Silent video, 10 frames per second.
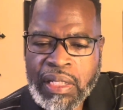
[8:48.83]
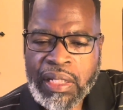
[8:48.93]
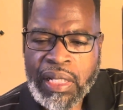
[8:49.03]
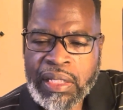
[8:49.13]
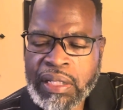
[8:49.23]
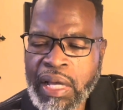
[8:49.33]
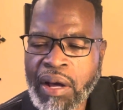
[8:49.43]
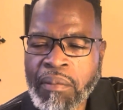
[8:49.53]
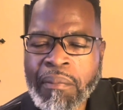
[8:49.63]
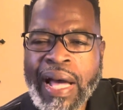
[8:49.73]
that he, how
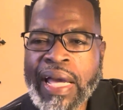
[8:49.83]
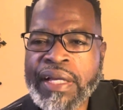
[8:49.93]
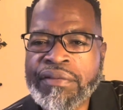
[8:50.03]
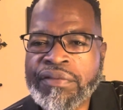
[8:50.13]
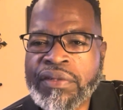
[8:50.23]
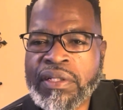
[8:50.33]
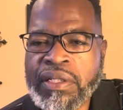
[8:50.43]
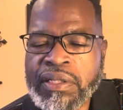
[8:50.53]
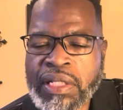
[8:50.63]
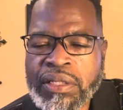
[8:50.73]
mindful and
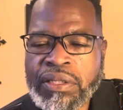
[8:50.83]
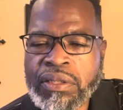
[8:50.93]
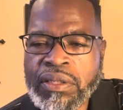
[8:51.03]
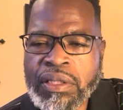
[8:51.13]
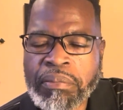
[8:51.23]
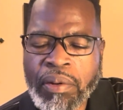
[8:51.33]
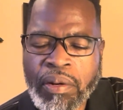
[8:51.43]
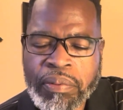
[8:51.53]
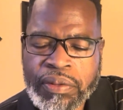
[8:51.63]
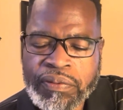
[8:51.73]
intentional and
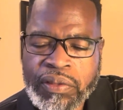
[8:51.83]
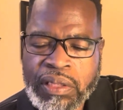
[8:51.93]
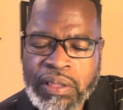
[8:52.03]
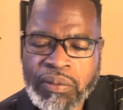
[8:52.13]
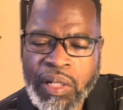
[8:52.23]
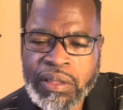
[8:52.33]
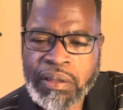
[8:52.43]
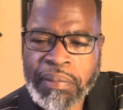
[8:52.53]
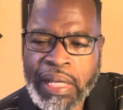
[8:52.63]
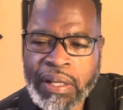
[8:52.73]
purposeful he was
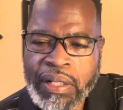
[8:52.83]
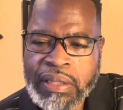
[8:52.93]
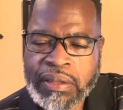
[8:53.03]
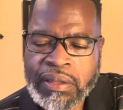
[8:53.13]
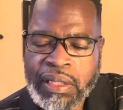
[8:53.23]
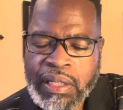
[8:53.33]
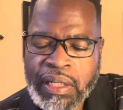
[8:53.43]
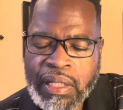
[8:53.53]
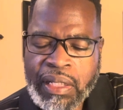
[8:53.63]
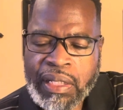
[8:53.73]
about us,
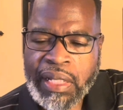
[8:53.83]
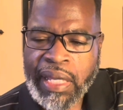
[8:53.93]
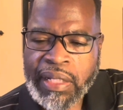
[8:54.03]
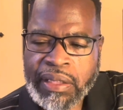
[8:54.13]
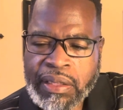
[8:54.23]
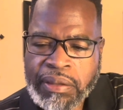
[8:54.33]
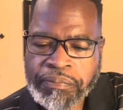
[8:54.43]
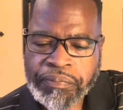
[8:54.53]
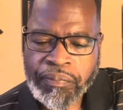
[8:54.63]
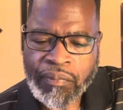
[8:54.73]
that
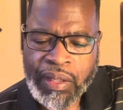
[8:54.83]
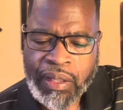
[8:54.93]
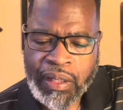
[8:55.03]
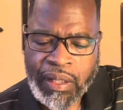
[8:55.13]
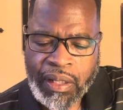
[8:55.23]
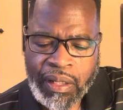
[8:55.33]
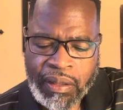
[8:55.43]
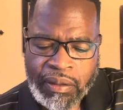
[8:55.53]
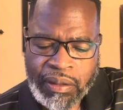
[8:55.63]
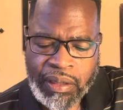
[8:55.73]
Uh,
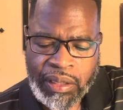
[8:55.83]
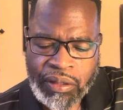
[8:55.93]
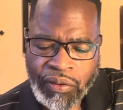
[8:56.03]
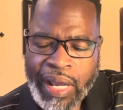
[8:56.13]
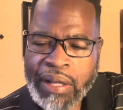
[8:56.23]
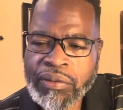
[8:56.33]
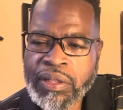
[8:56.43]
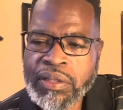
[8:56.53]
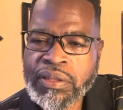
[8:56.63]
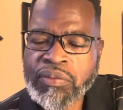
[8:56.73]
he crowned
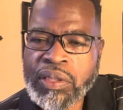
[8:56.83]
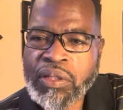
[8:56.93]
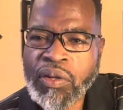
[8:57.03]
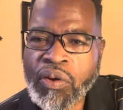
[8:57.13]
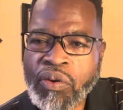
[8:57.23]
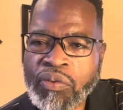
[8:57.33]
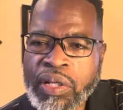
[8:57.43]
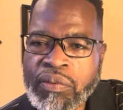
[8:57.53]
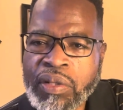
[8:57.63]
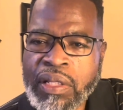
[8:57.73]
us with glory
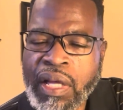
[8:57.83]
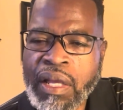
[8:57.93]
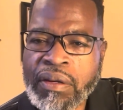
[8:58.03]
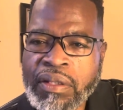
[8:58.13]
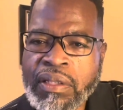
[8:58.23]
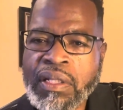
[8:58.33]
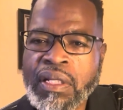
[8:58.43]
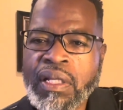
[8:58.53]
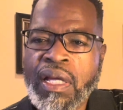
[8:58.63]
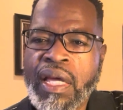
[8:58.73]
and with honor
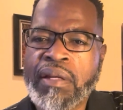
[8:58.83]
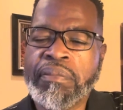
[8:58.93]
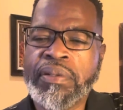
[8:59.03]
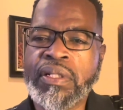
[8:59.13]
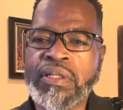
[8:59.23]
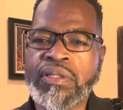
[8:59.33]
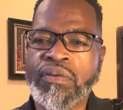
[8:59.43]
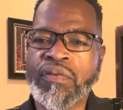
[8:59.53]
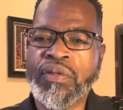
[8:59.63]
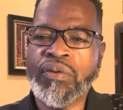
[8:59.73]
and put us
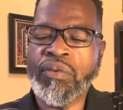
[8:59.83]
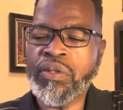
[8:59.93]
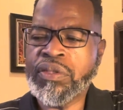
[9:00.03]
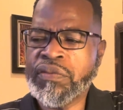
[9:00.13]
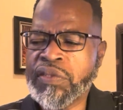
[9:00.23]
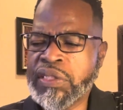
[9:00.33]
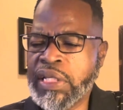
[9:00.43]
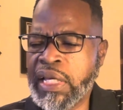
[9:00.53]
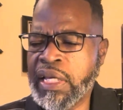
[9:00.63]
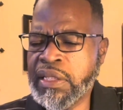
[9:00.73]
over the works of his
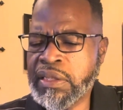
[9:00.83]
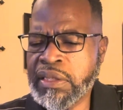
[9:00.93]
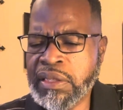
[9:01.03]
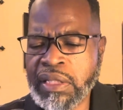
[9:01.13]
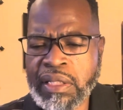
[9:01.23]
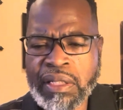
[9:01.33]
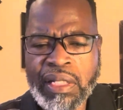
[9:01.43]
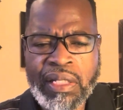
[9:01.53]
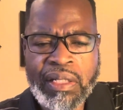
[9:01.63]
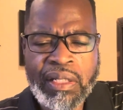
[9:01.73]
hands. And
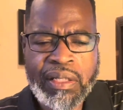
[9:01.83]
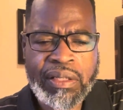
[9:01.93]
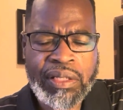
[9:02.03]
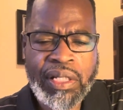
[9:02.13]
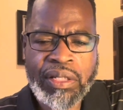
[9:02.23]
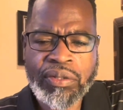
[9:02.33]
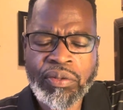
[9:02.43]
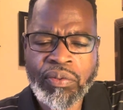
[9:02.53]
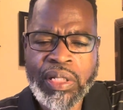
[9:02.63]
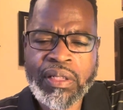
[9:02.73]
then the continual
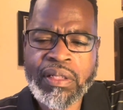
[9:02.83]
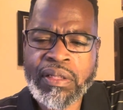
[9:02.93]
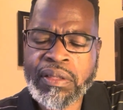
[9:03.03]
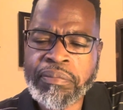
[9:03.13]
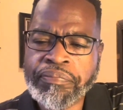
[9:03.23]
witness